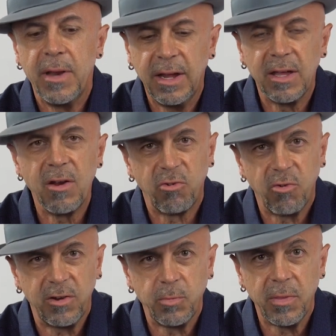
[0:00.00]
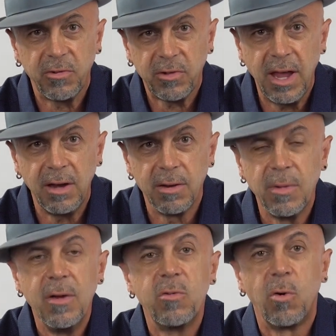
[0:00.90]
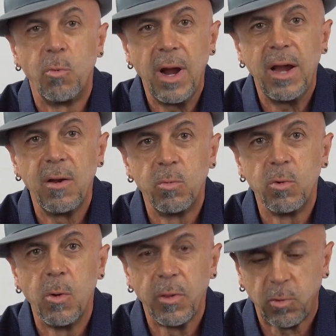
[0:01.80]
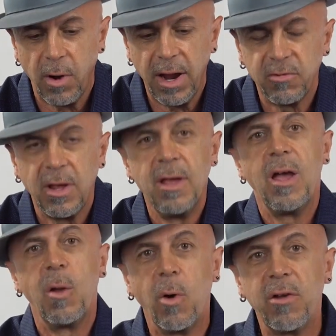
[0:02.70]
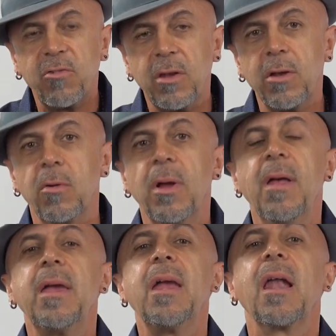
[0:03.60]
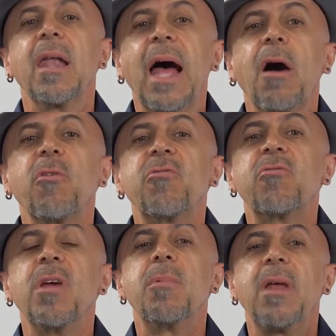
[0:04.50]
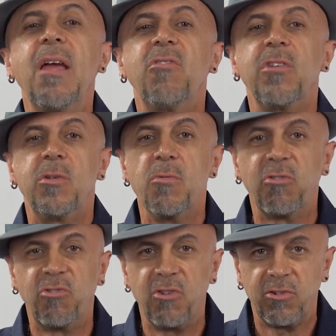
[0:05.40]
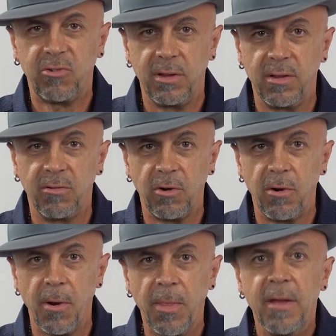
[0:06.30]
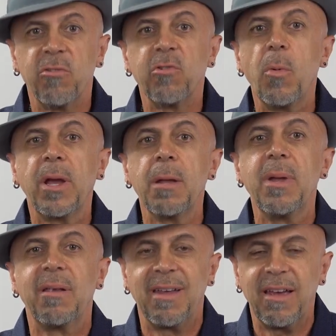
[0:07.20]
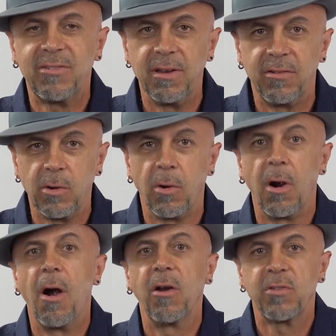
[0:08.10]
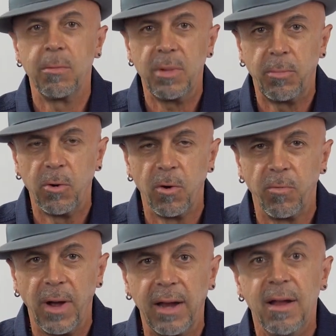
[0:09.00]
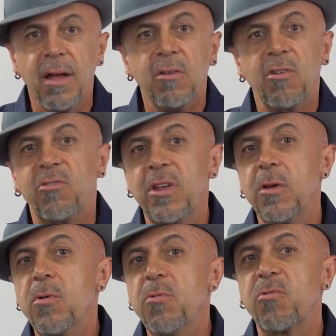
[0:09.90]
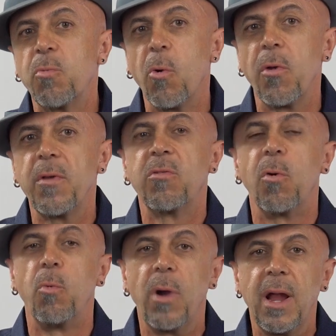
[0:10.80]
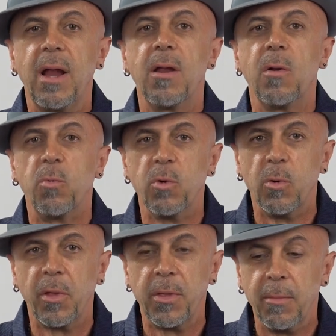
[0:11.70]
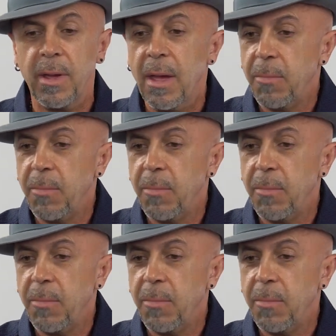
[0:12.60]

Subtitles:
that he can entrust with his kingdom to reign and rule with Christ. And what does he do? He allows temptation to exist in this earth so we can be tested, so our hearts can be purified, to see who's worthy to reign and rule with him,